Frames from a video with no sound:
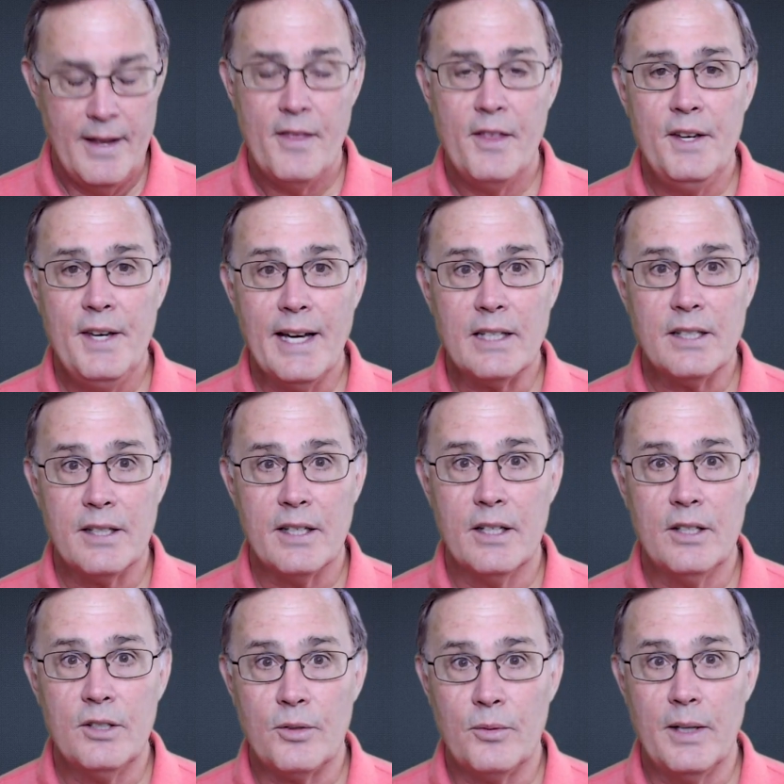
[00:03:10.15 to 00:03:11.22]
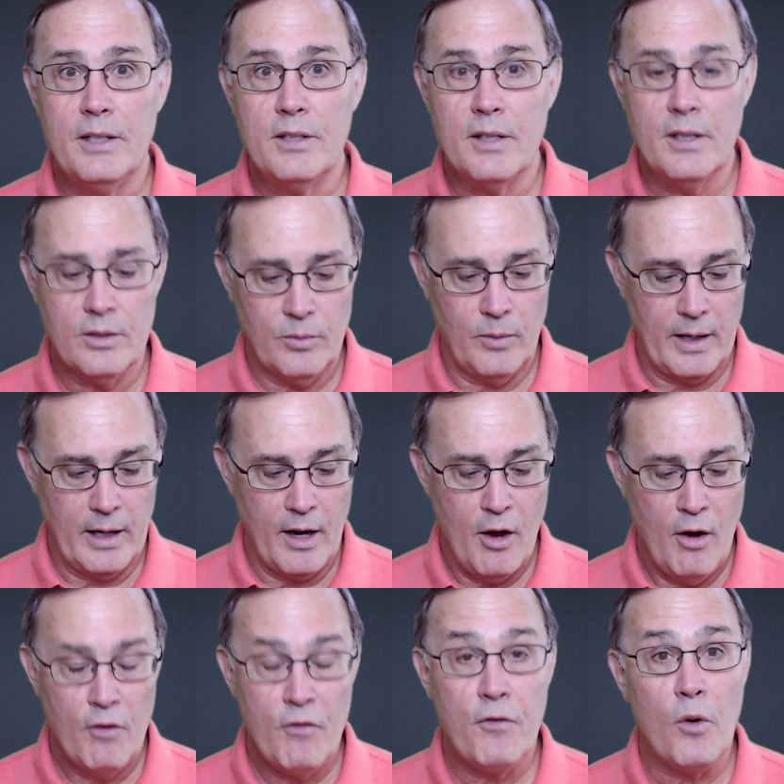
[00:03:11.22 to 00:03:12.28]
The next sentence reads this way:
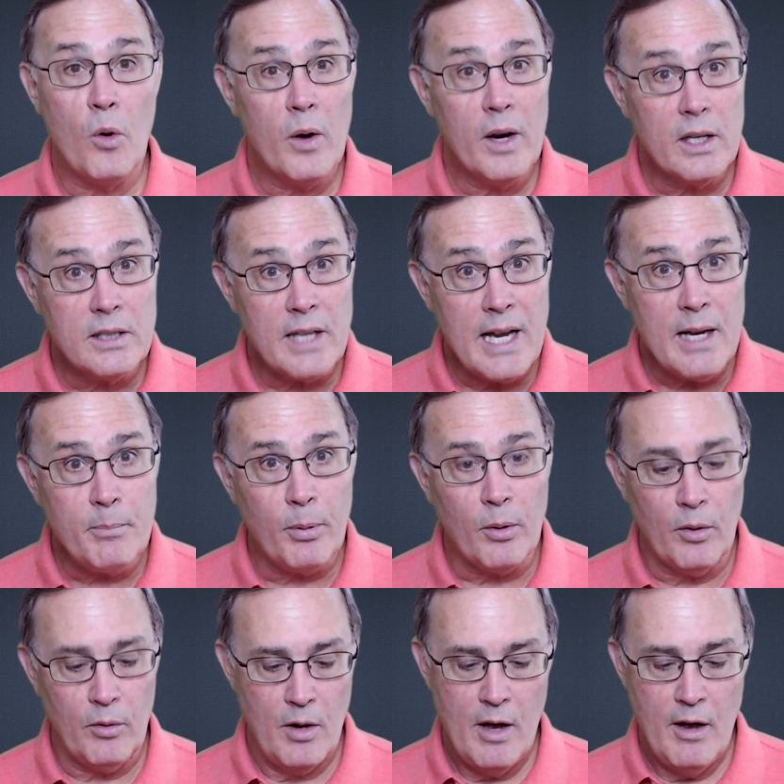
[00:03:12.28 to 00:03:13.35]
for example,